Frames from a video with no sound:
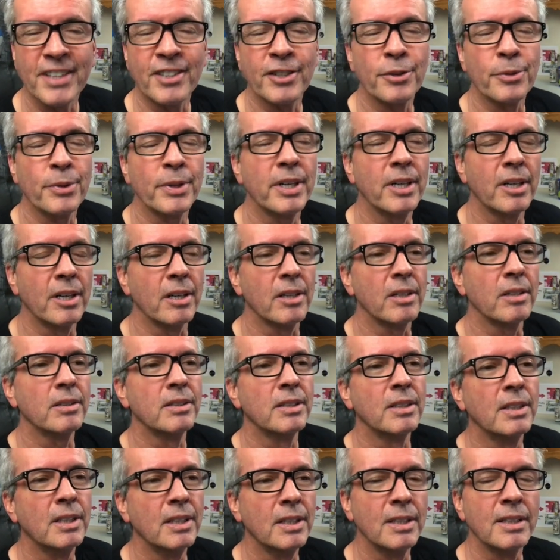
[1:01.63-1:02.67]
career,
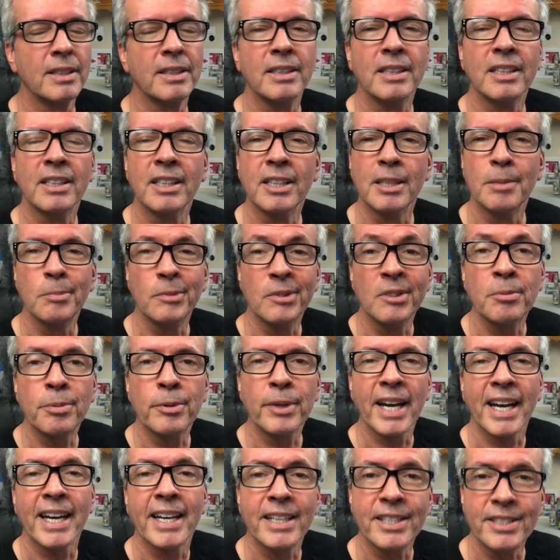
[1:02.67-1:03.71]
Uber
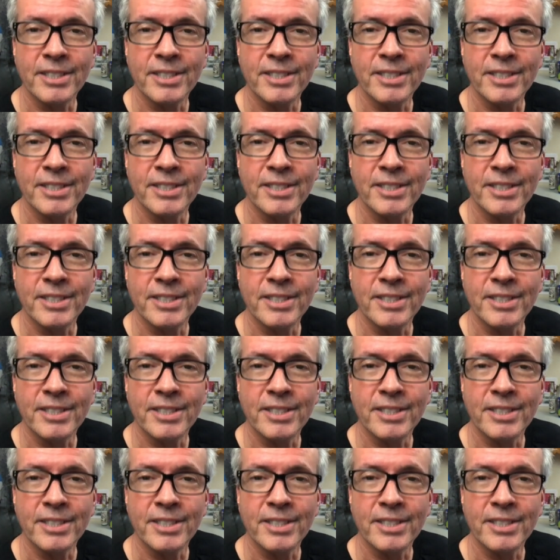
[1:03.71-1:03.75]
had a